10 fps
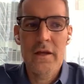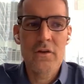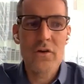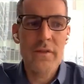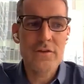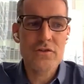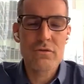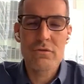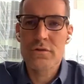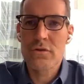that's true
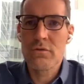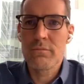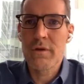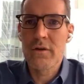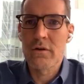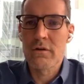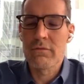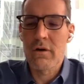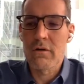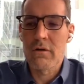too, Peter, of
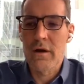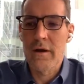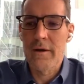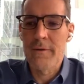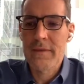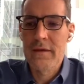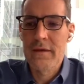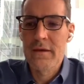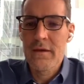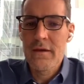our
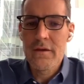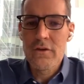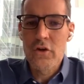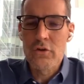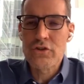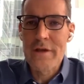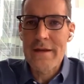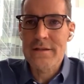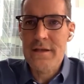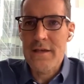
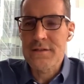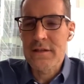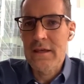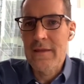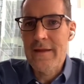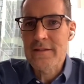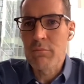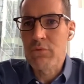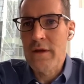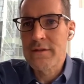genetic testing. Again, that's a
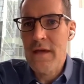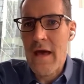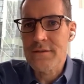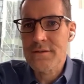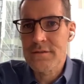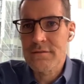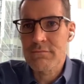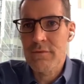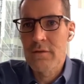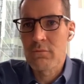blood test,
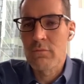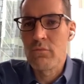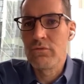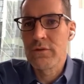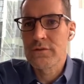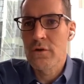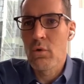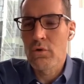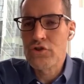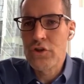and we're moving to
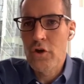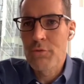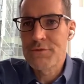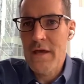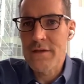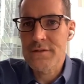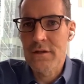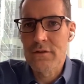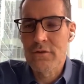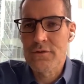whole genome
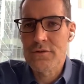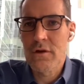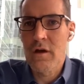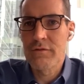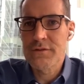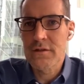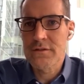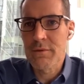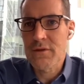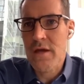testing. There's obviously
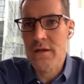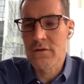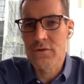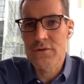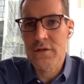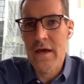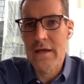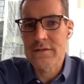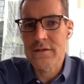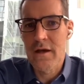some exciting new
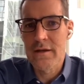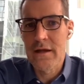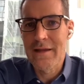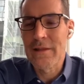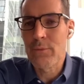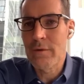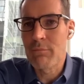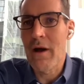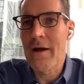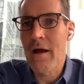science on
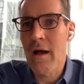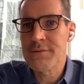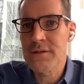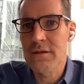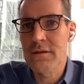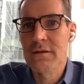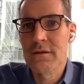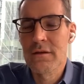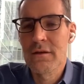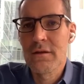liquid biopsy.
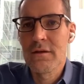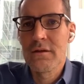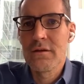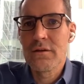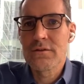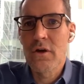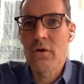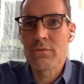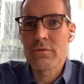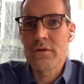
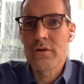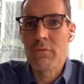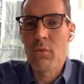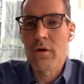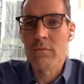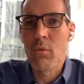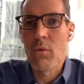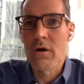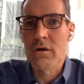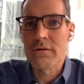So, more and
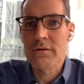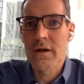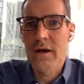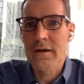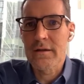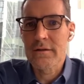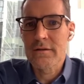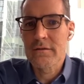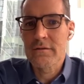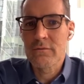more
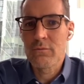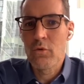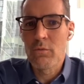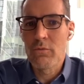we'll